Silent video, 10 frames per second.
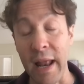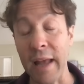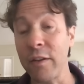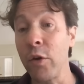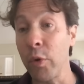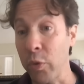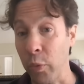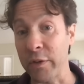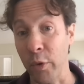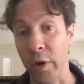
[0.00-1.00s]
has to do with
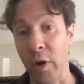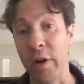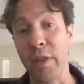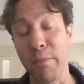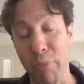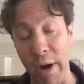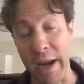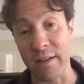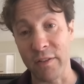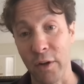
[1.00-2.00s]
what's going on in the
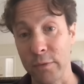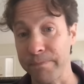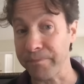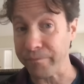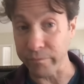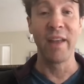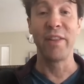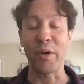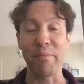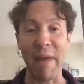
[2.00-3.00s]
brain. So
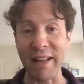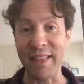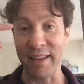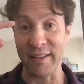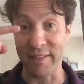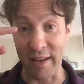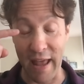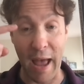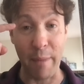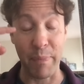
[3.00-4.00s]
there are many things that
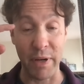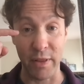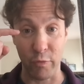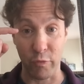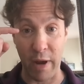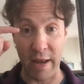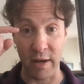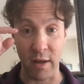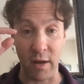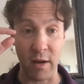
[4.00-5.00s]
happen in the
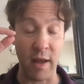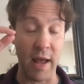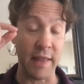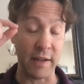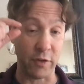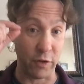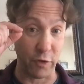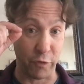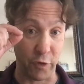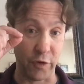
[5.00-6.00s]
retina, and that's just
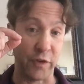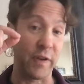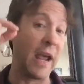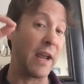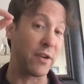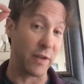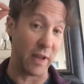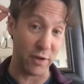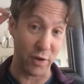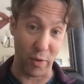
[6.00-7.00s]
the first stage. And
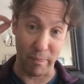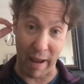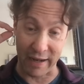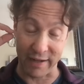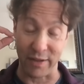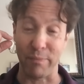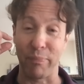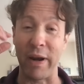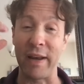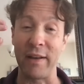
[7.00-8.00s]
then you go back into the
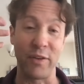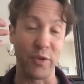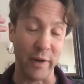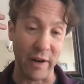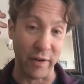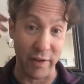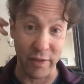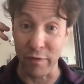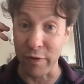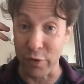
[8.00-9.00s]
brain to an area
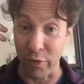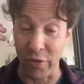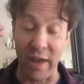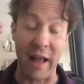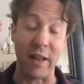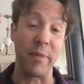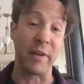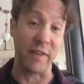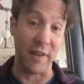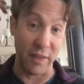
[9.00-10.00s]
of the visual
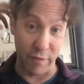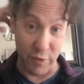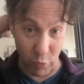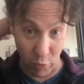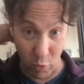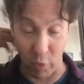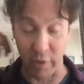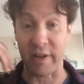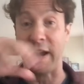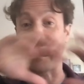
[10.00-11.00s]
thalamus, and then the visual
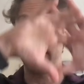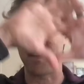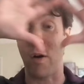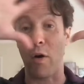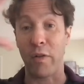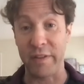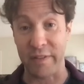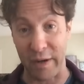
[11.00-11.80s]
cortex, and then all these